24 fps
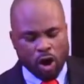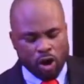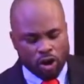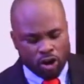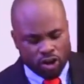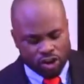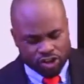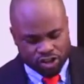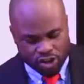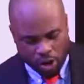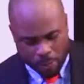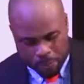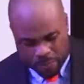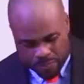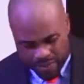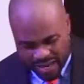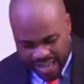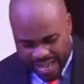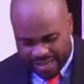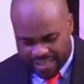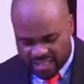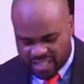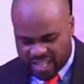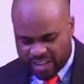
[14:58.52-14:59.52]
all your
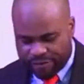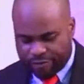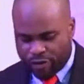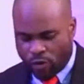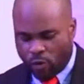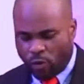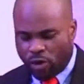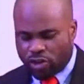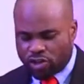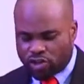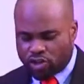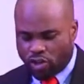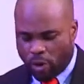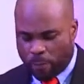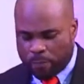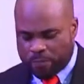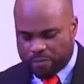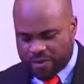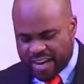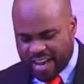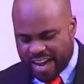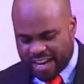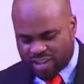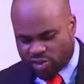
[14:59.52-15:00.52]
plans, if you want your
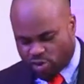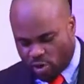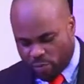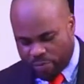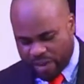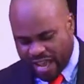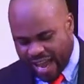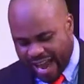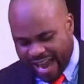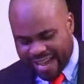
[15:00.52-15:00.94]
prayer to be